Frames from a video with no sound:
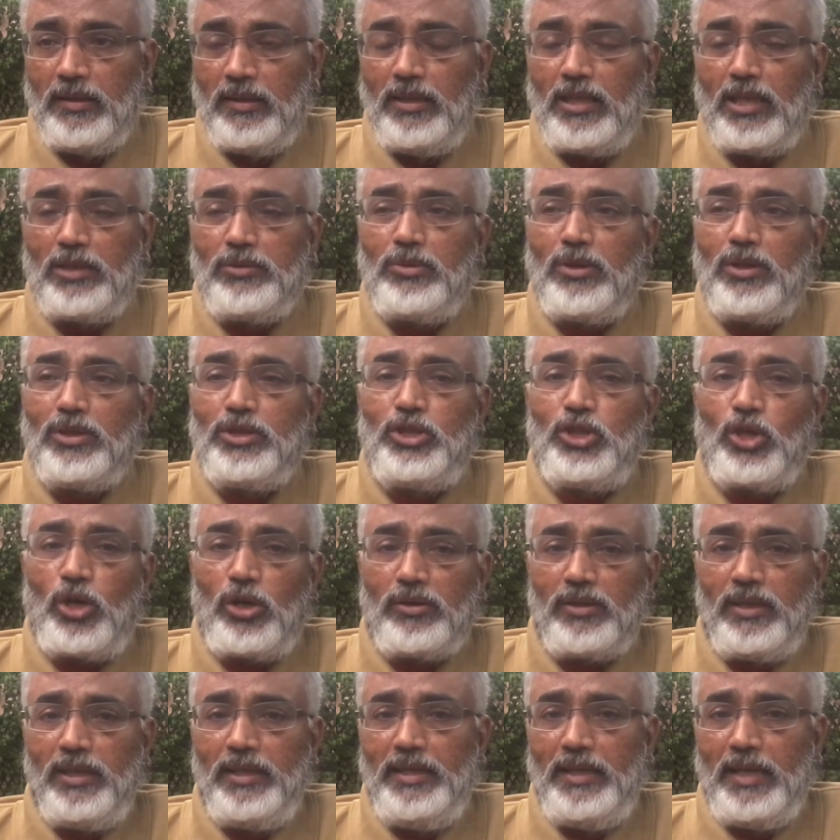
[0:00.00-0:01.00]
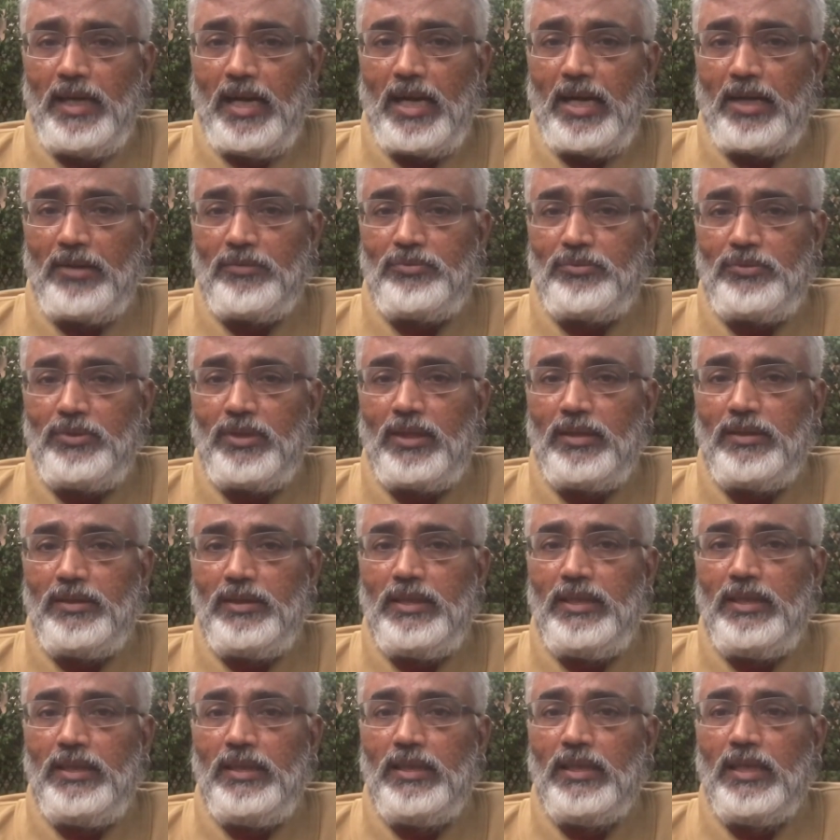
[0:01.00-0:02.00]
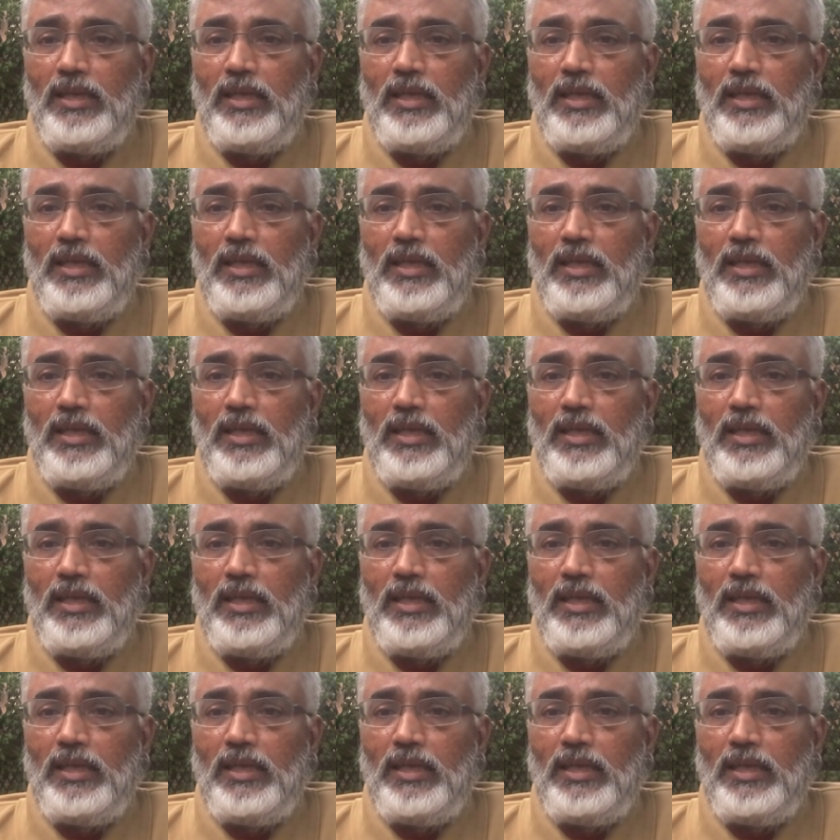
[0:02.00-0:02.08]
That was shortly after the